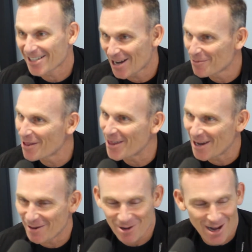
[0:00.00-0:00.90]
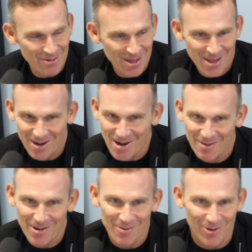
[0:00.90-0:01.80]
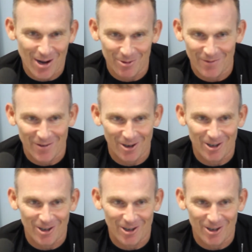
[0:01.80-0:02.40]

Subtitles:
Yeah, it's common theme, not my problem. You